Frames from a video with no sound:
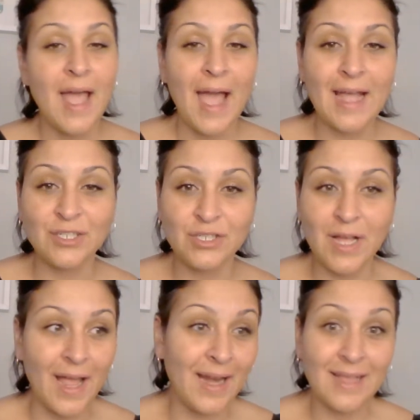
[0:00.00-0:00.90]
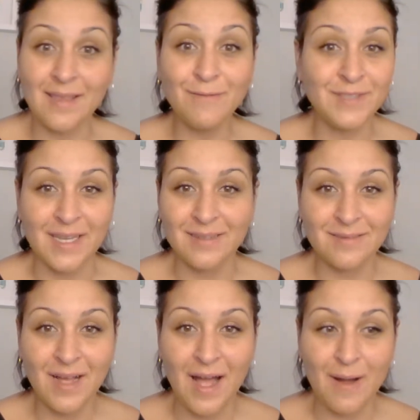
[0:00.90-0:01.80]
and I loved it.
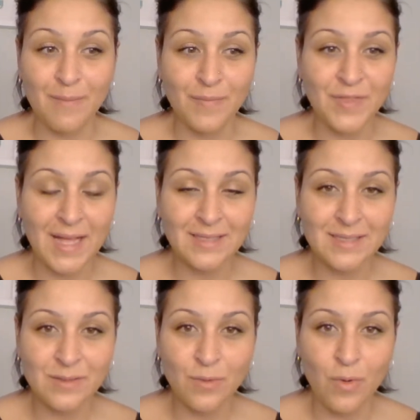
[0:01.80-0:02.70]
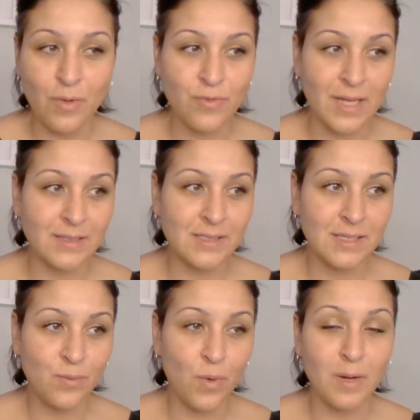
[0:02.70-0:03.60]
That's
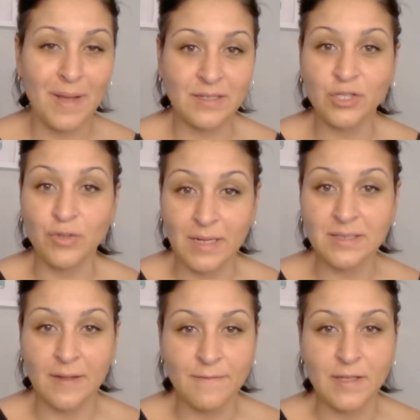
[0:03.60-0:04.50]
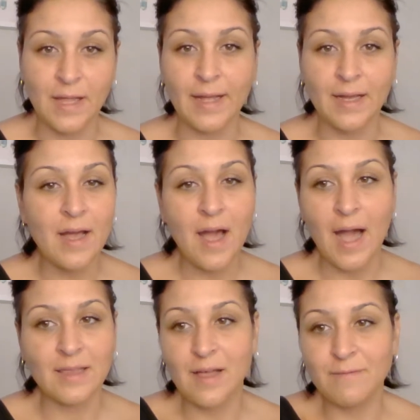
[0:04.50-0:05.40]
one of my strengths. I feel like
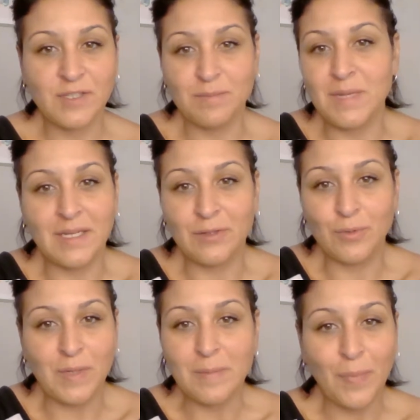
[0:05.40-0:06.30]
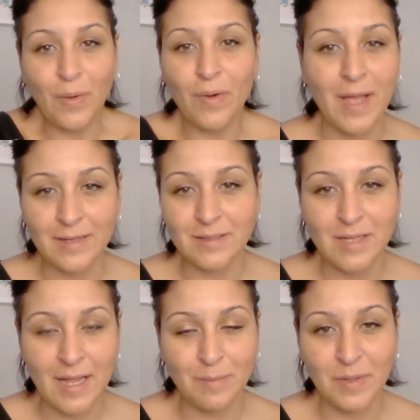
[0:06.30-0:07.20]
I love just meeting new people
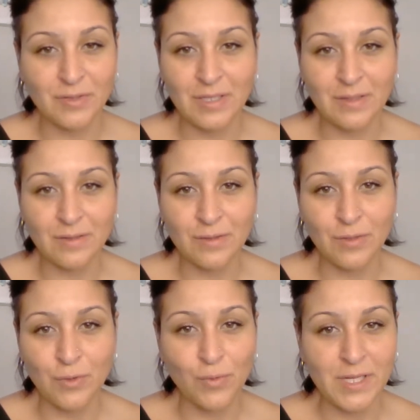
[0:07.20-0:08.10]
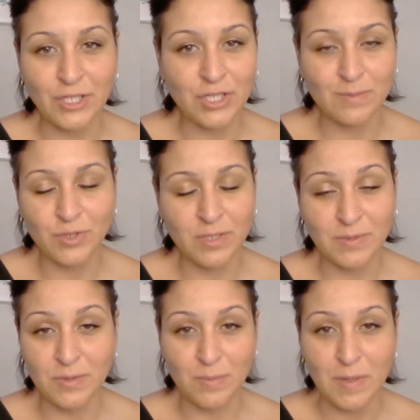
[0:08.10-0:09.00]
and building new
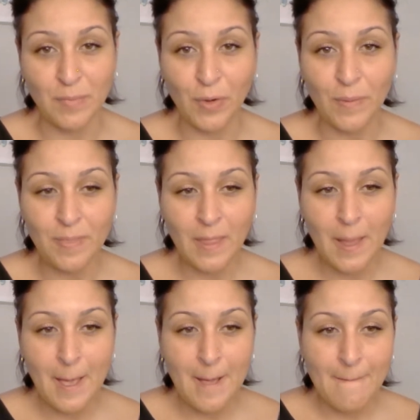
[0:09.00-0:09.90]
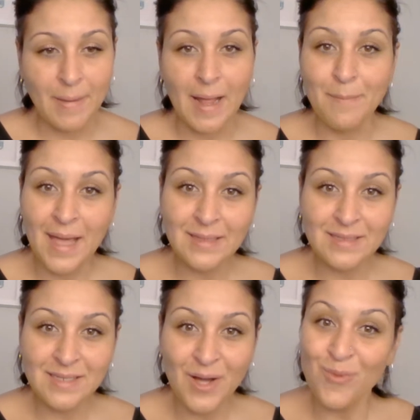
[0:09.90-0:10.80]
relationships with people. But I
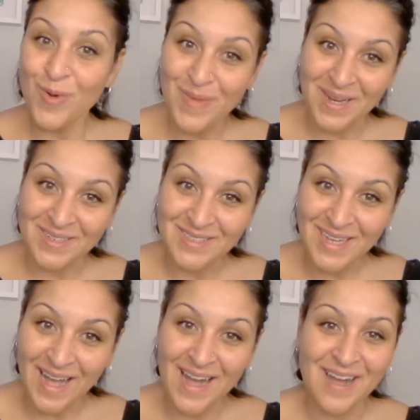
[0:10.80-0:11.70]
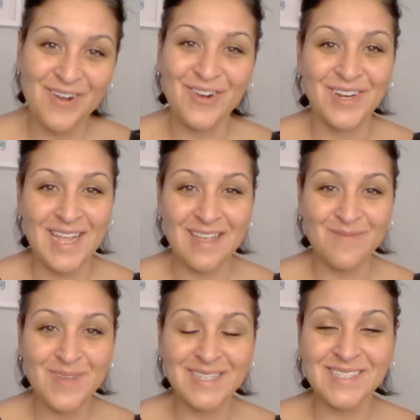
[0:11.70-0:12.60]
met a woman. Her
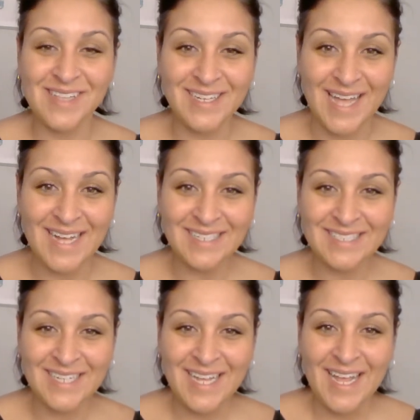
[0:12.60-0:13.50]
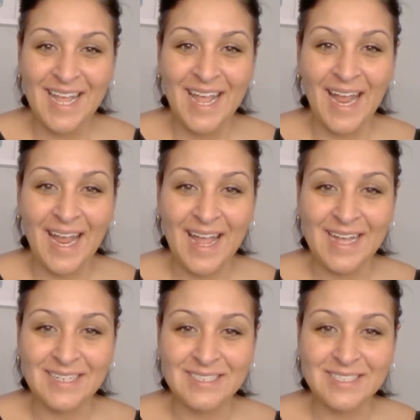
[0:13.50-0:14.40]
name is Claudette,
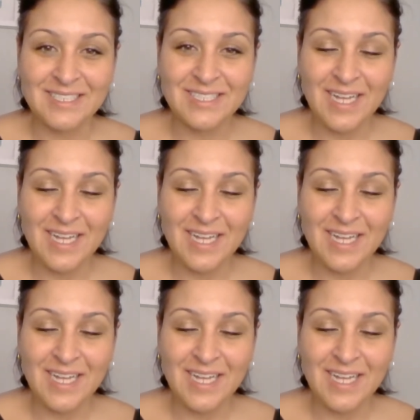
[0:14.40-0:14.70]
and